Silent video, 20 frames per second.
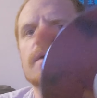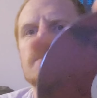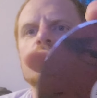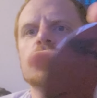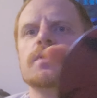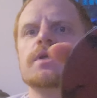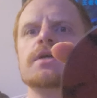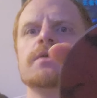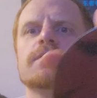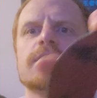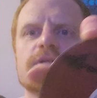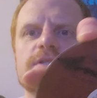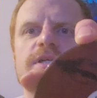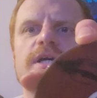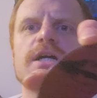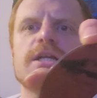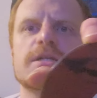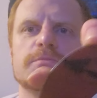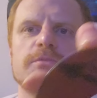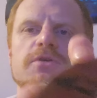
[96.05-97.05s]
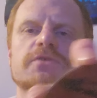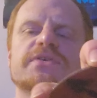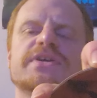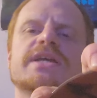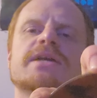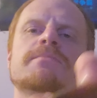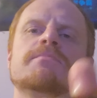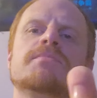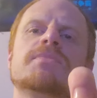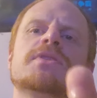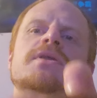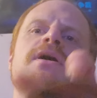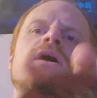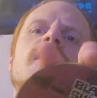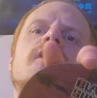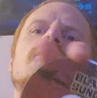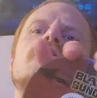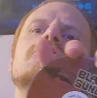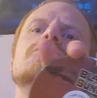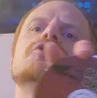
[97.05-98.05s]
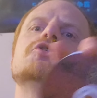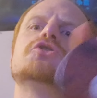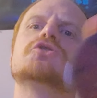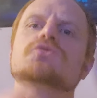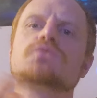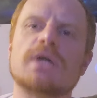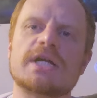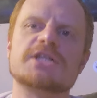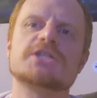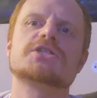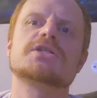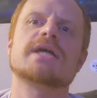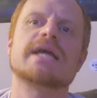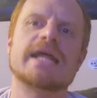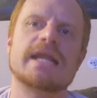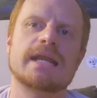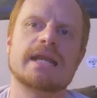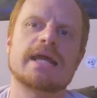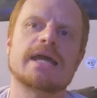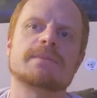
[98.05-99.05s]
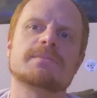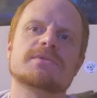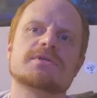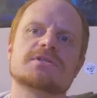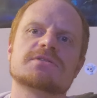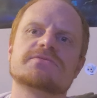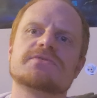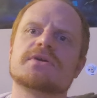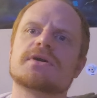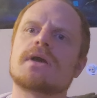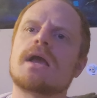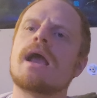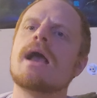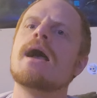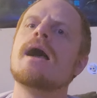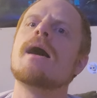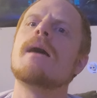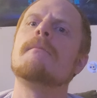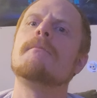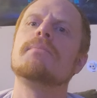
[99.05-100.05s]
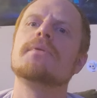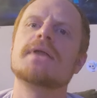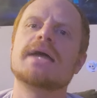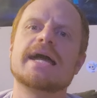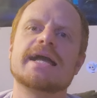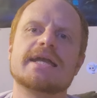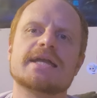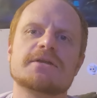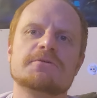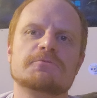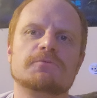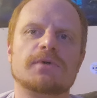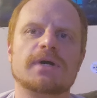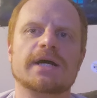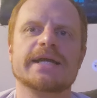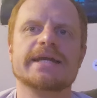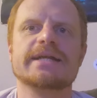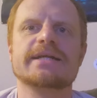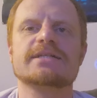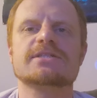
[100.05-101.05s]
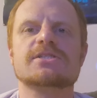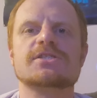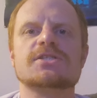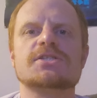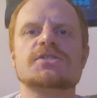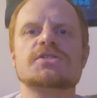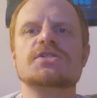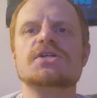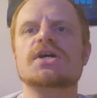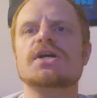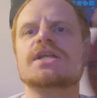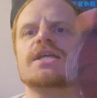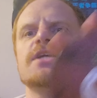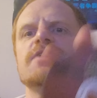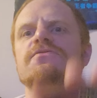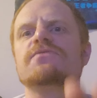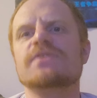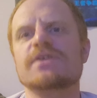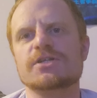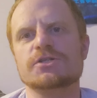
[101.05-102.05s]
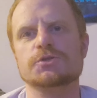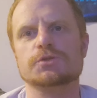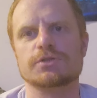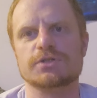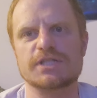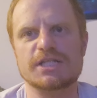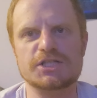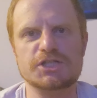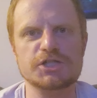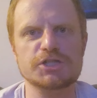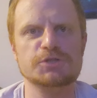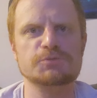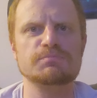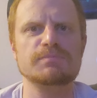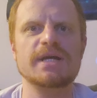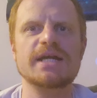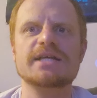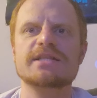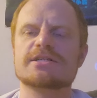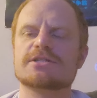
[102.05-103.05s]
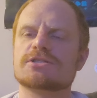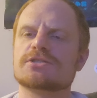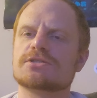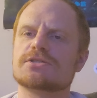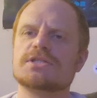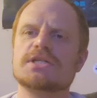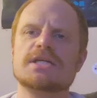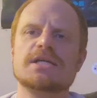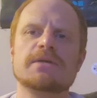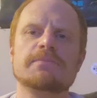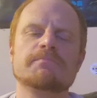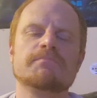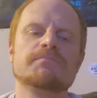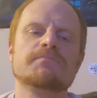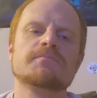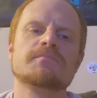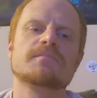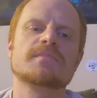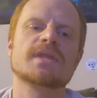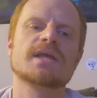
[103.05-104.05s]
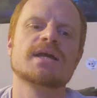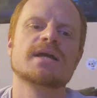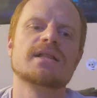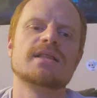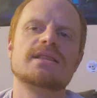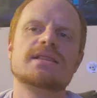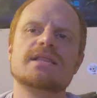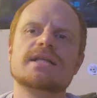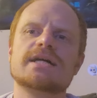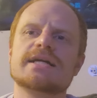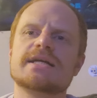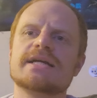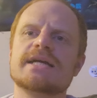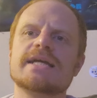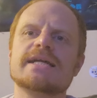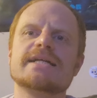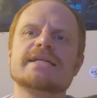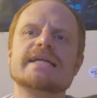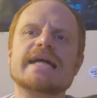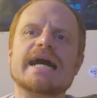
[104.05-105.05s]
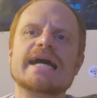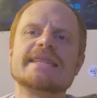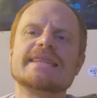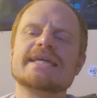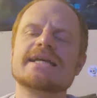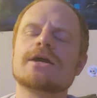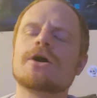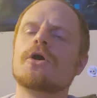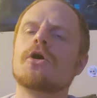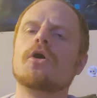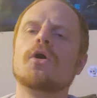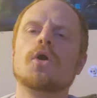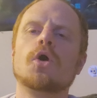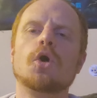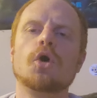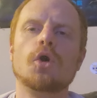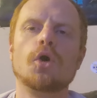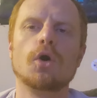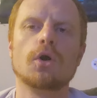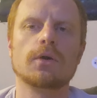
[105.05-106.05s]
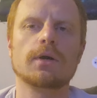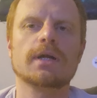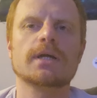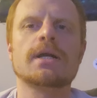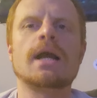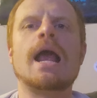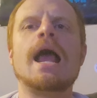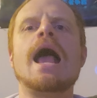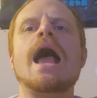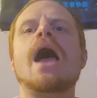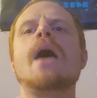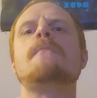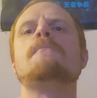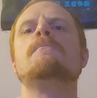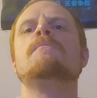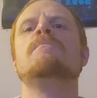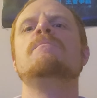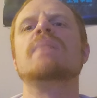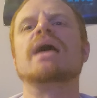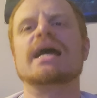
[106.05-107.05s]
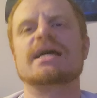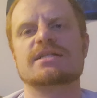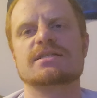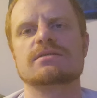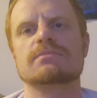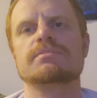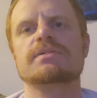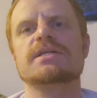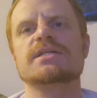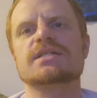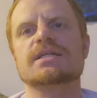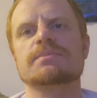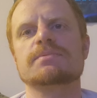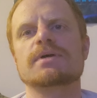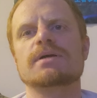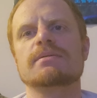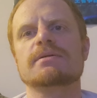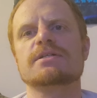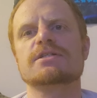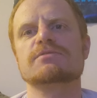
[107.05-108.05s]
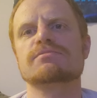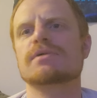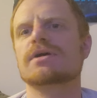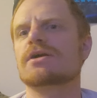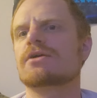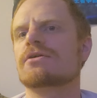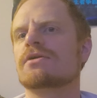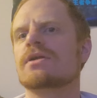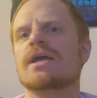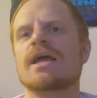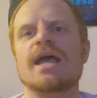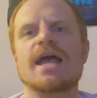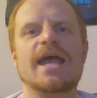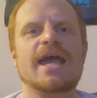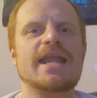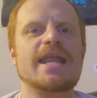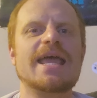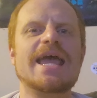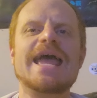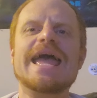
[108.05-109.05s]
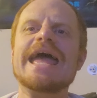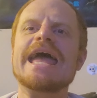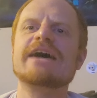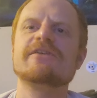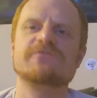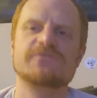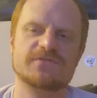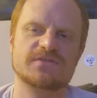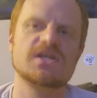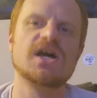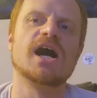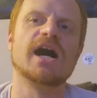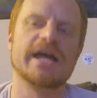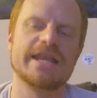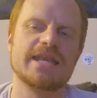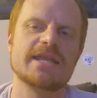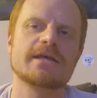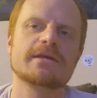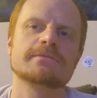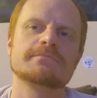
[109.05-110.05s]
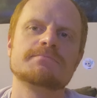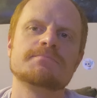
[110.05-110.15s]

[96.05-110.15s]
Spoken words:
I mean, when you want to talk the movie drenched in atmosphere, black and white, stunning visuals that just make this seem like a Gothic horror masterpiece that probably inspired an F-ton